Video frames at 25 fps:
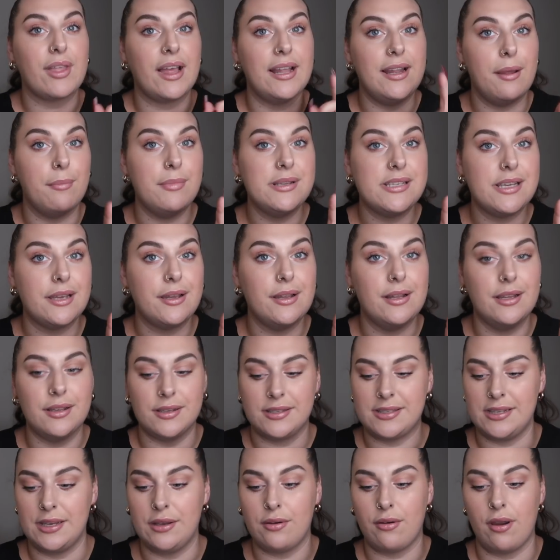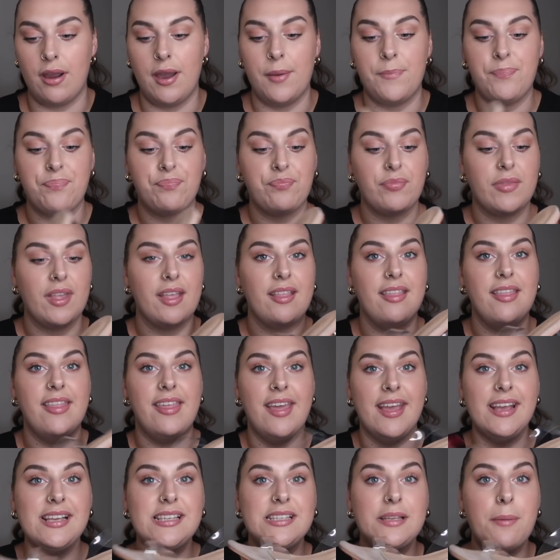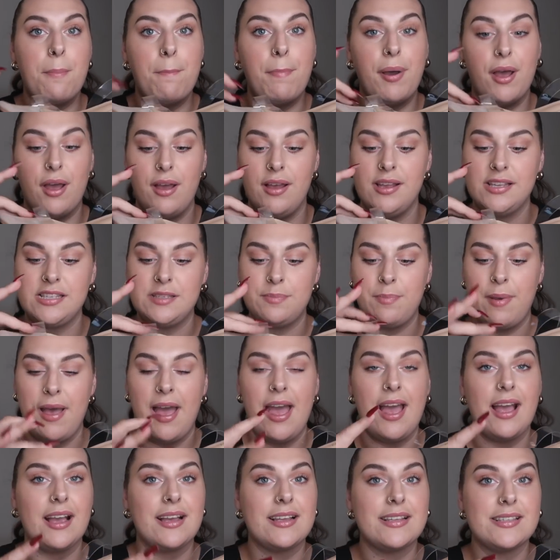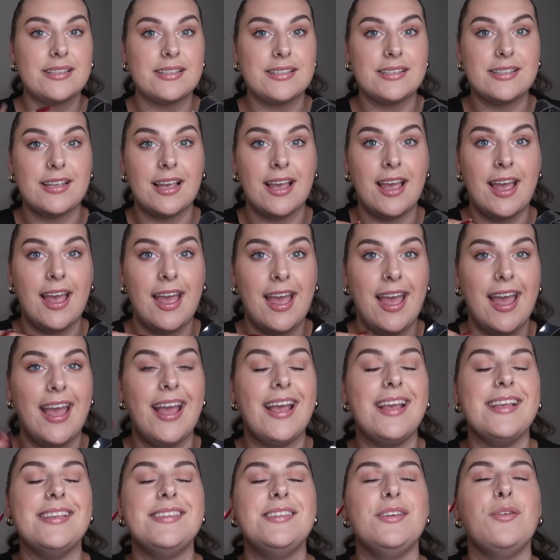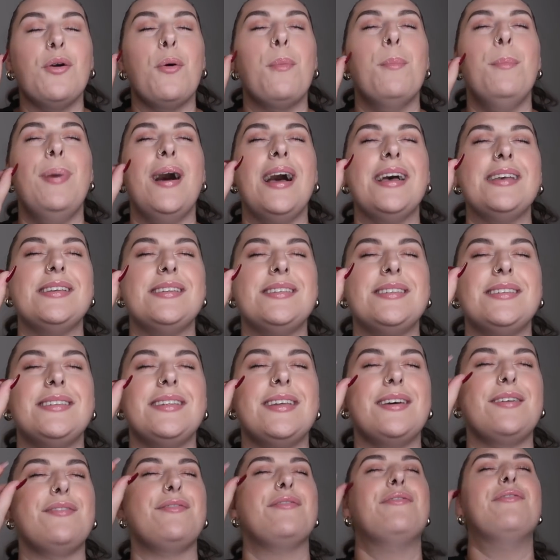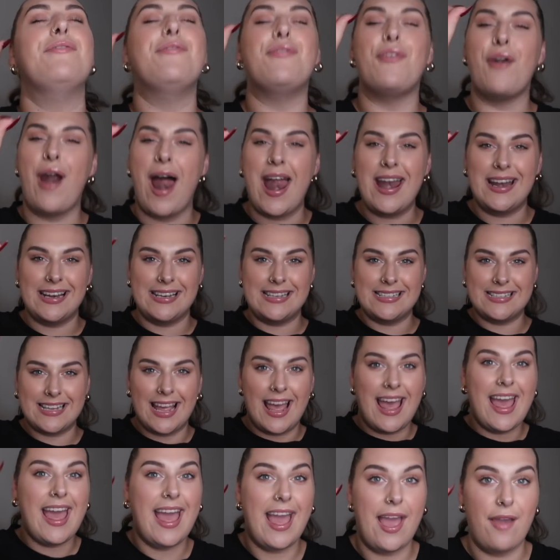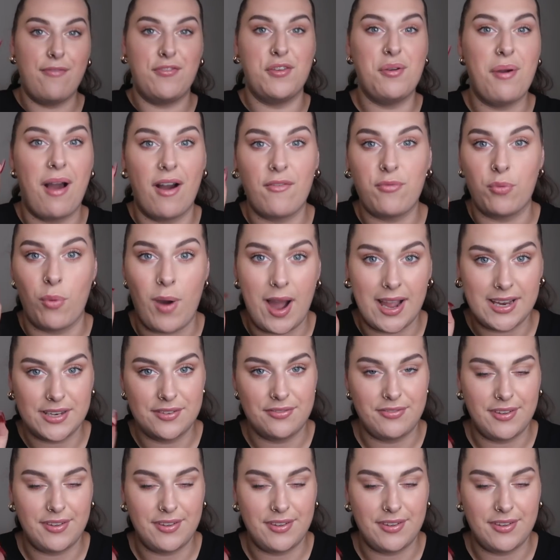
let me tell you a little secret. This perspex is your best friend if you have wide